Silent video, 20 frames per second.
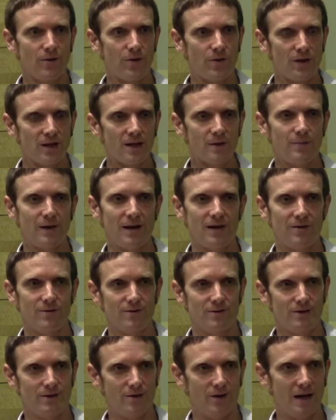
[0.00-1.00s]
think
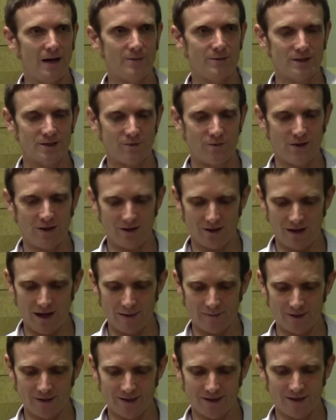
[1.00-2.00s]
about, objects, we think the
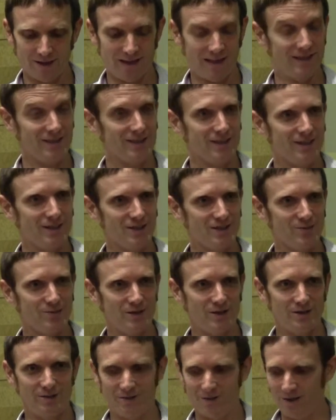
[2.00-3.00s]
objects contain the color,
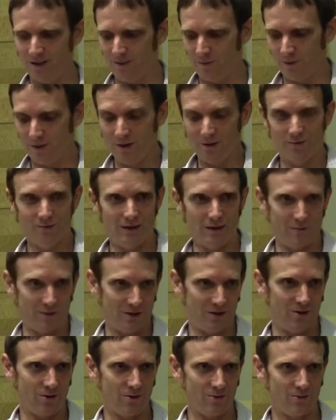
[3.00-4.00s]
but we don't, and we
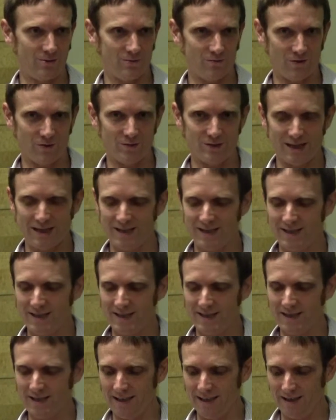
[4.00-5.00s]
know from science
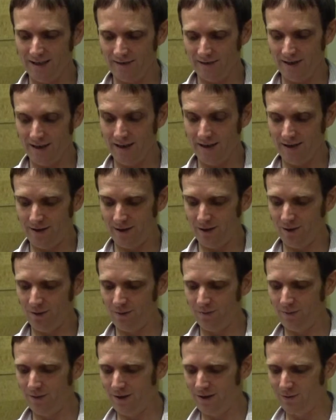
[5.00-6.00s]
texts they
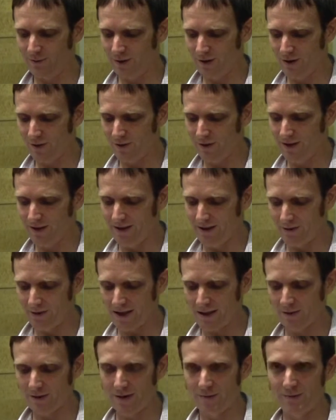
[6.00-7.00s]
don't. But once we
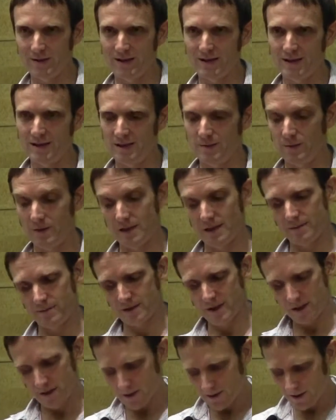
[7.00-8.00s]
interact with something like this, it
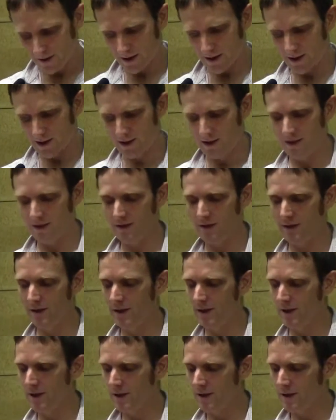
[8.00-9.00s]
becomes like ka-ching,
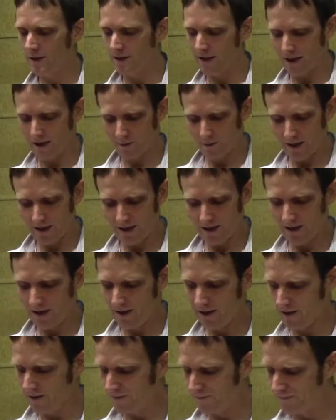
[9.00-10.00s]
dialed right in
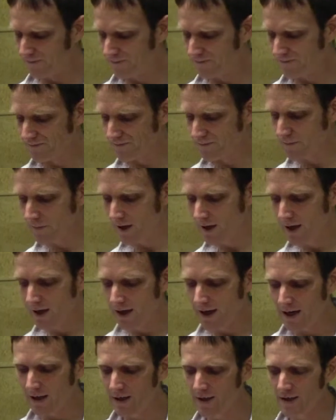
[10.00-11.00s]
there.
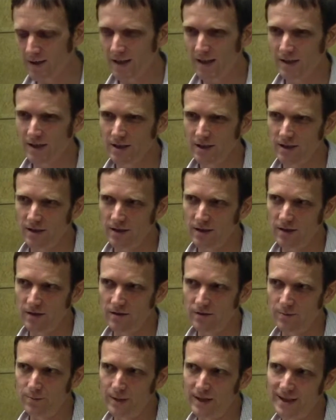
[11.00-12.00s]
And this idea
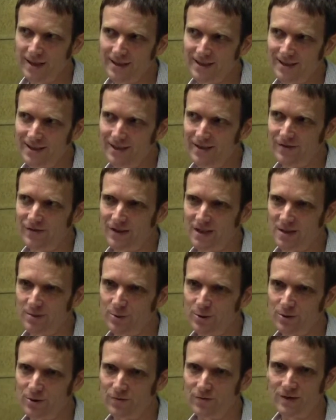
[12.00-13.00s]
of making the
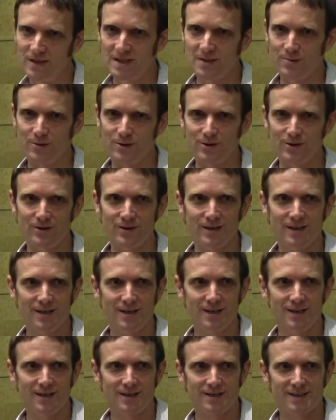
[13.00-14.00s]
invisible visible
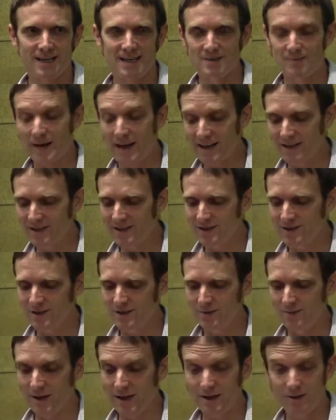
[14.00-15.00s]
ties back
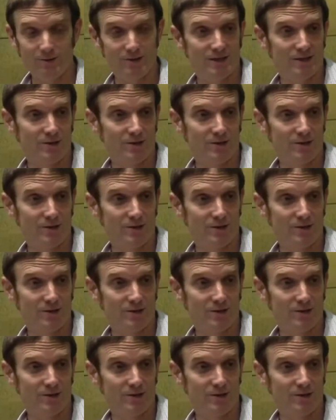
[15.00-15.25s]
into my own